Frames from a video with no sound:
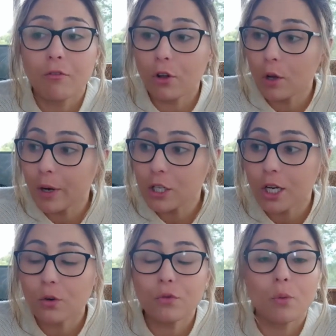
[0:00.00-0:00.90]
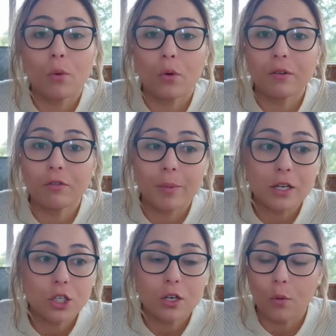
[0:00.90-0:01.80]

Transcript: follow my channel for more information.